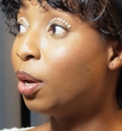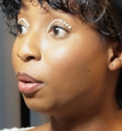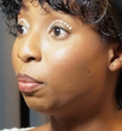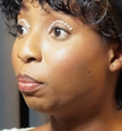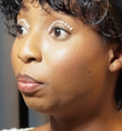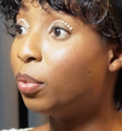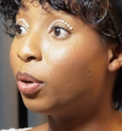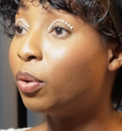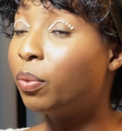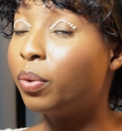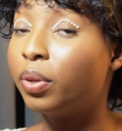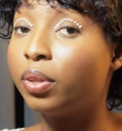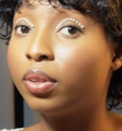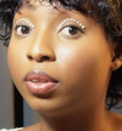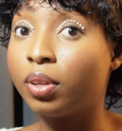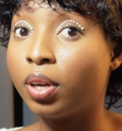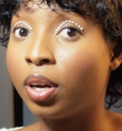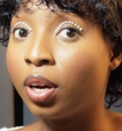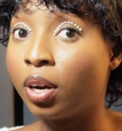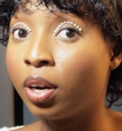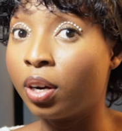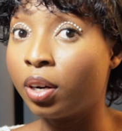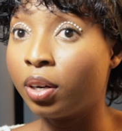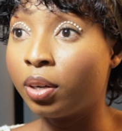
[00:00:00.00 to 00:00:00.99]
But with
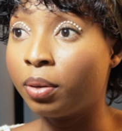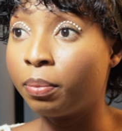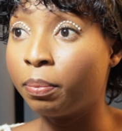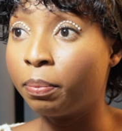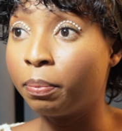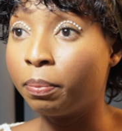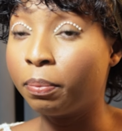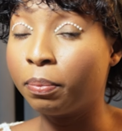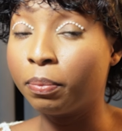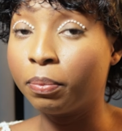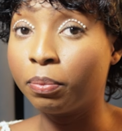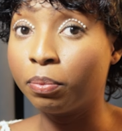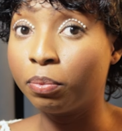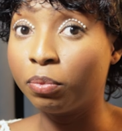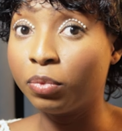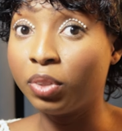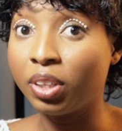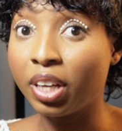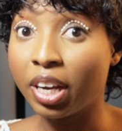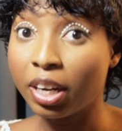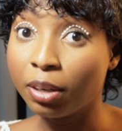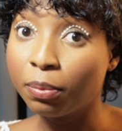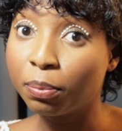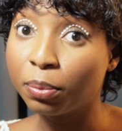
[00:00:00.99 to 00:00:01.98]

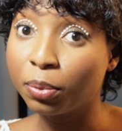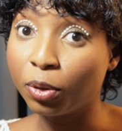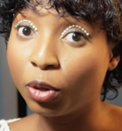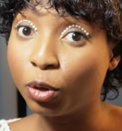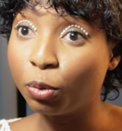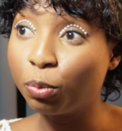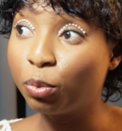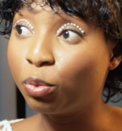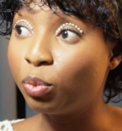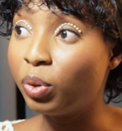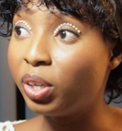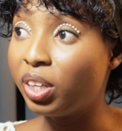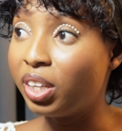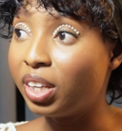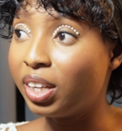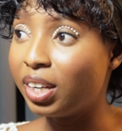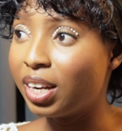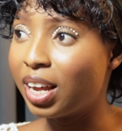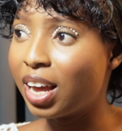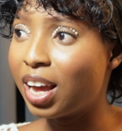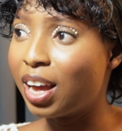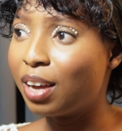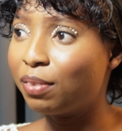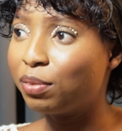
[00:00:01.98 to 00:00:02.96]
light probe, we can
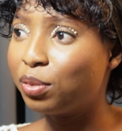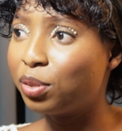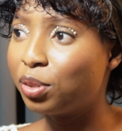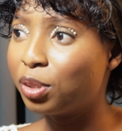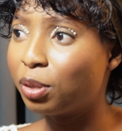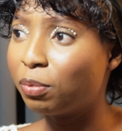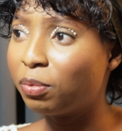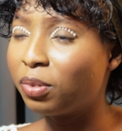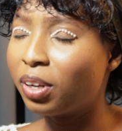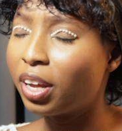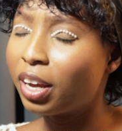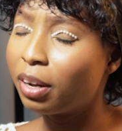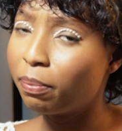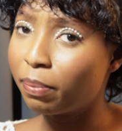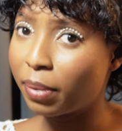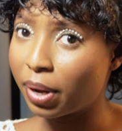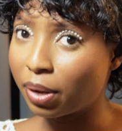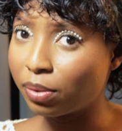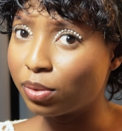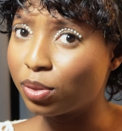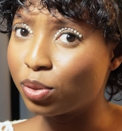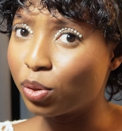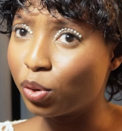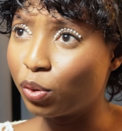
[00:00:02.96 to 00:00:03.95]
have some light
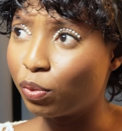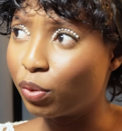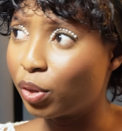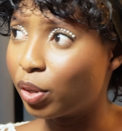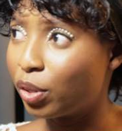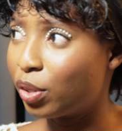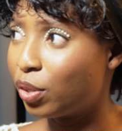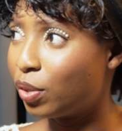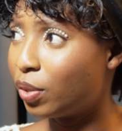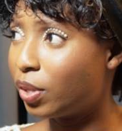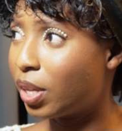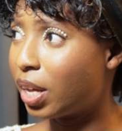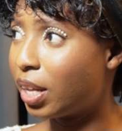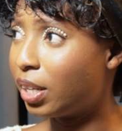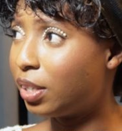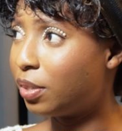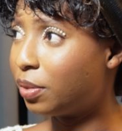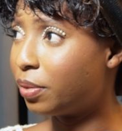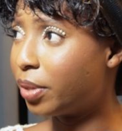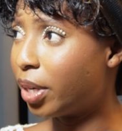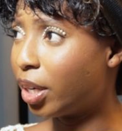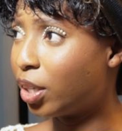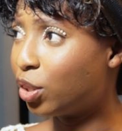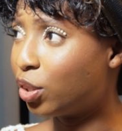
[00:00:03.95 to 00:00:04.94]
bounce over to that
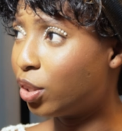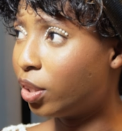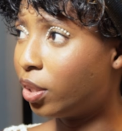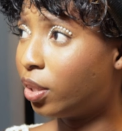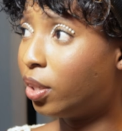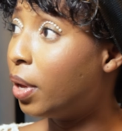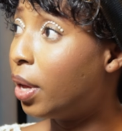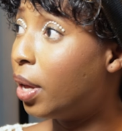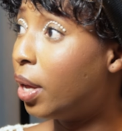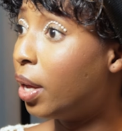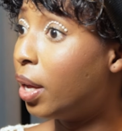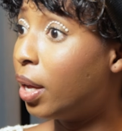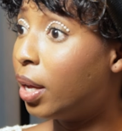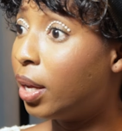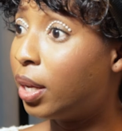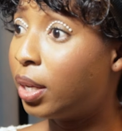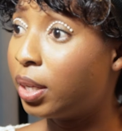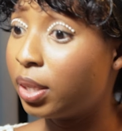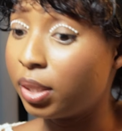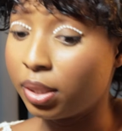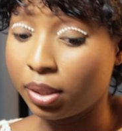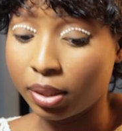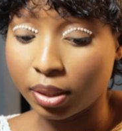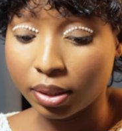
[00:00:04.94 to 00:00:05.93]
direction,
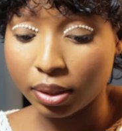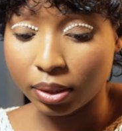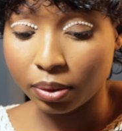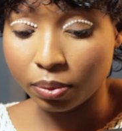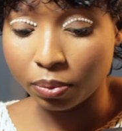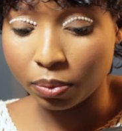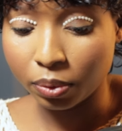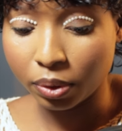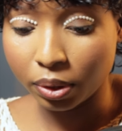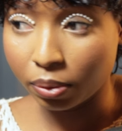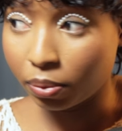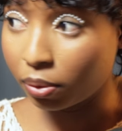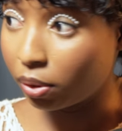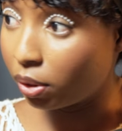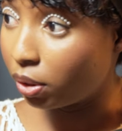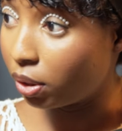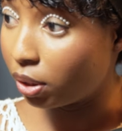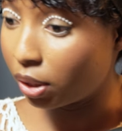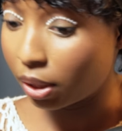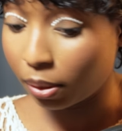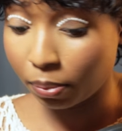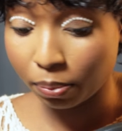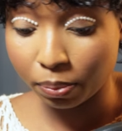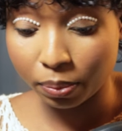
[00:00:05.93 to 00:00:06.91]
and we will
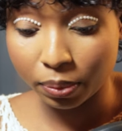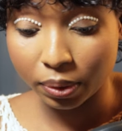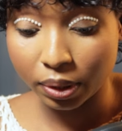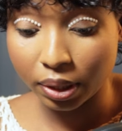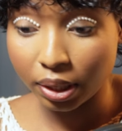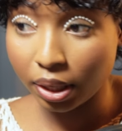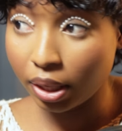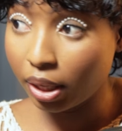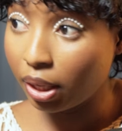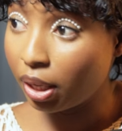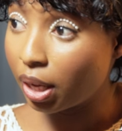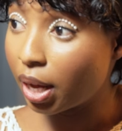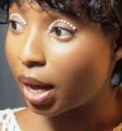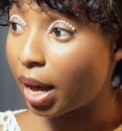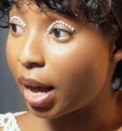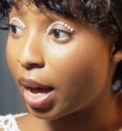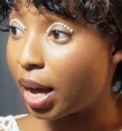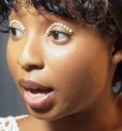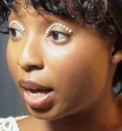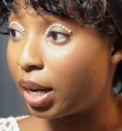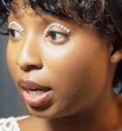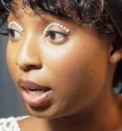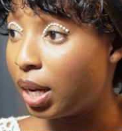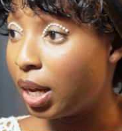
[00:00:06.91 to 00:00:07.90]
simply
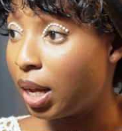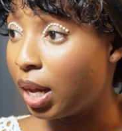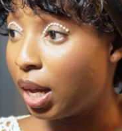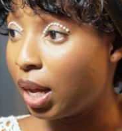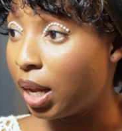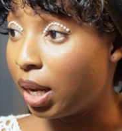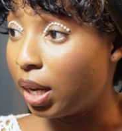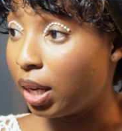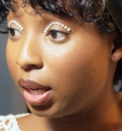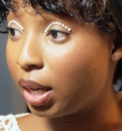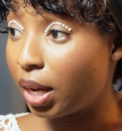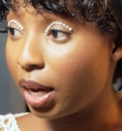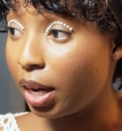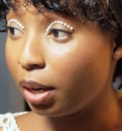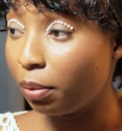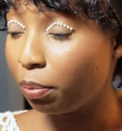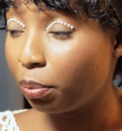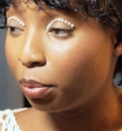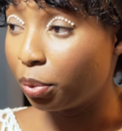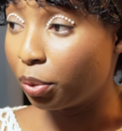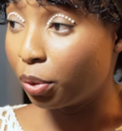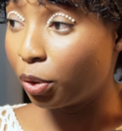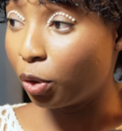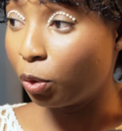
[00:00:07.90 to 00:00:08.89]
add light
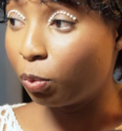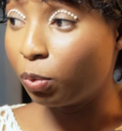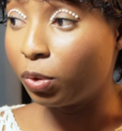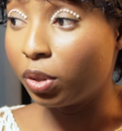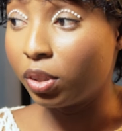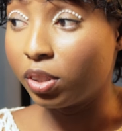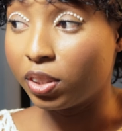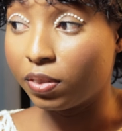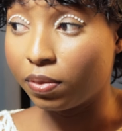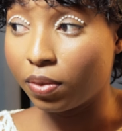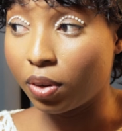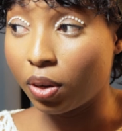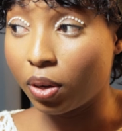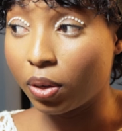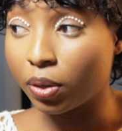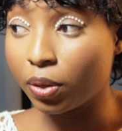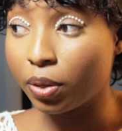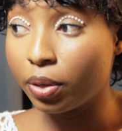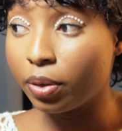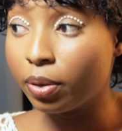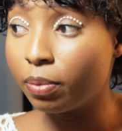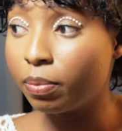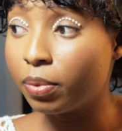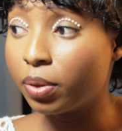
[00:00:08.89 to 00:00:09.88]
probe. There's
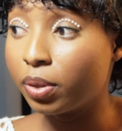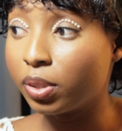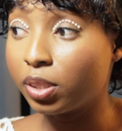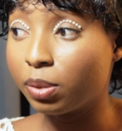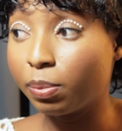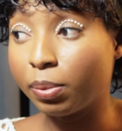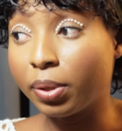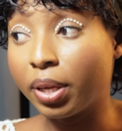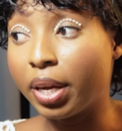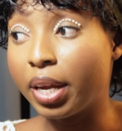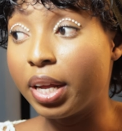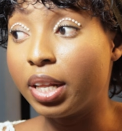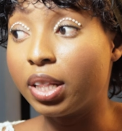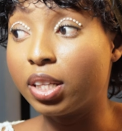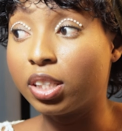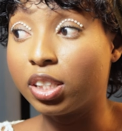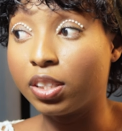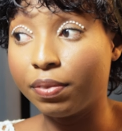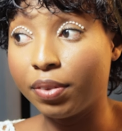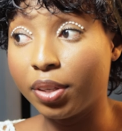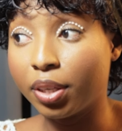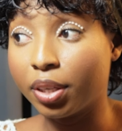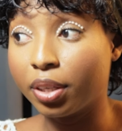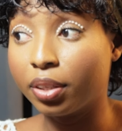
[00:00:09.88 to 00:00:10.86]
volume, there's plane, the
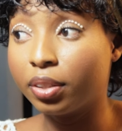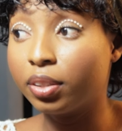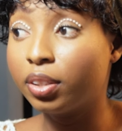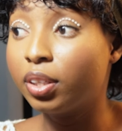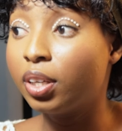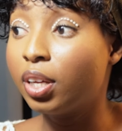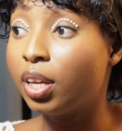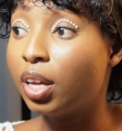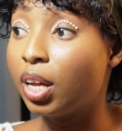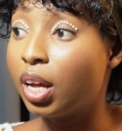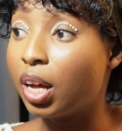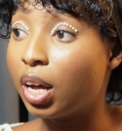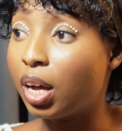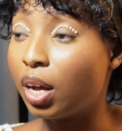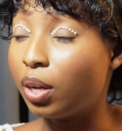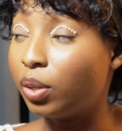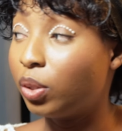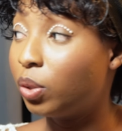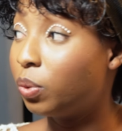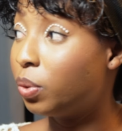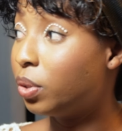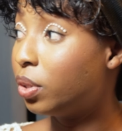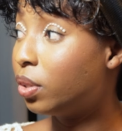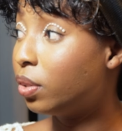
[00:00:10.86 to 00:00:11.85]
sphere. I'll
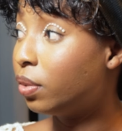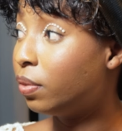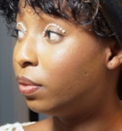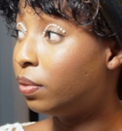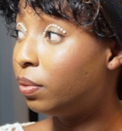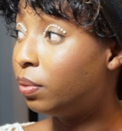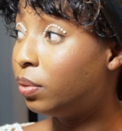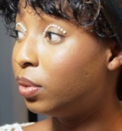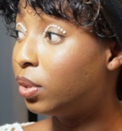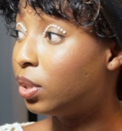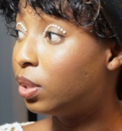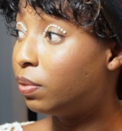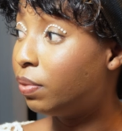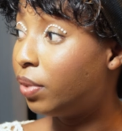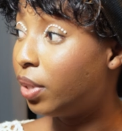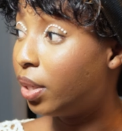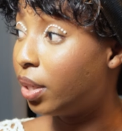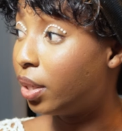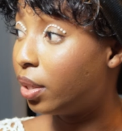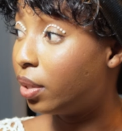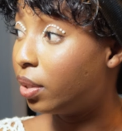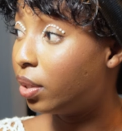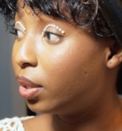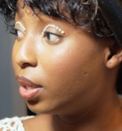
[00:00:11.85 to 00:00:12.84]
go with the
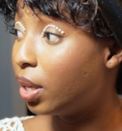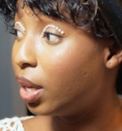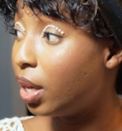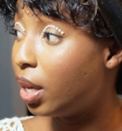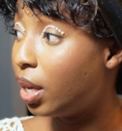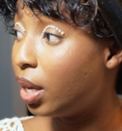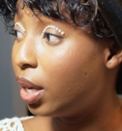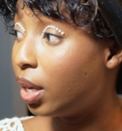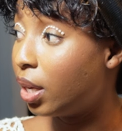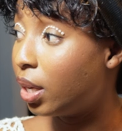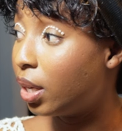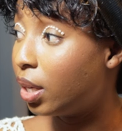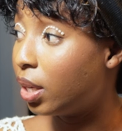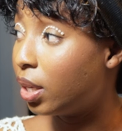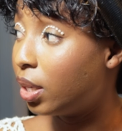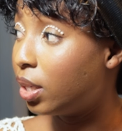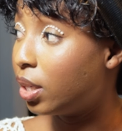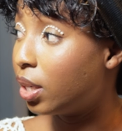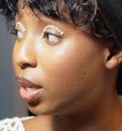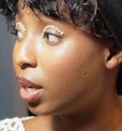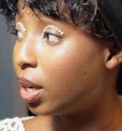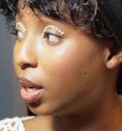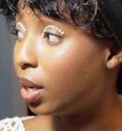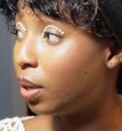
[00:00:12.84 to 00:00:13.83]
sphere
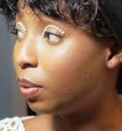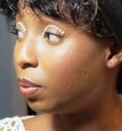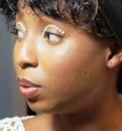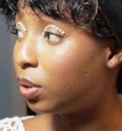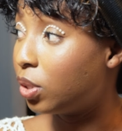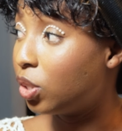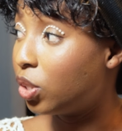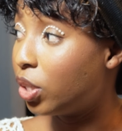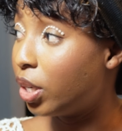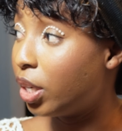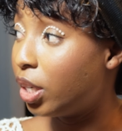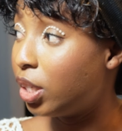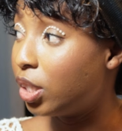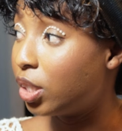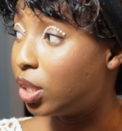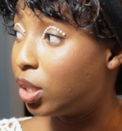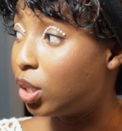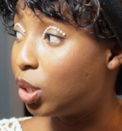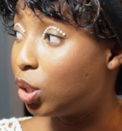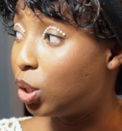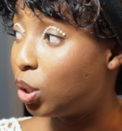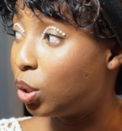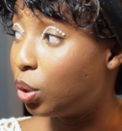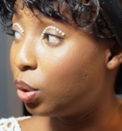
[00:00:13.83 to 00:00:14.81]
and I will change
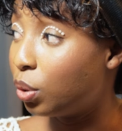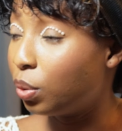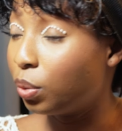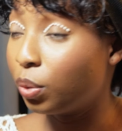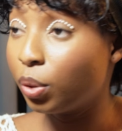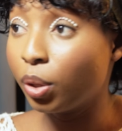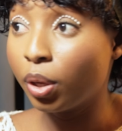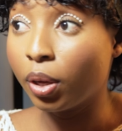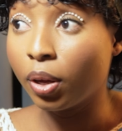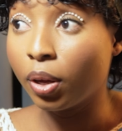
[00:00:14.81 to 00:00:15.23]
it to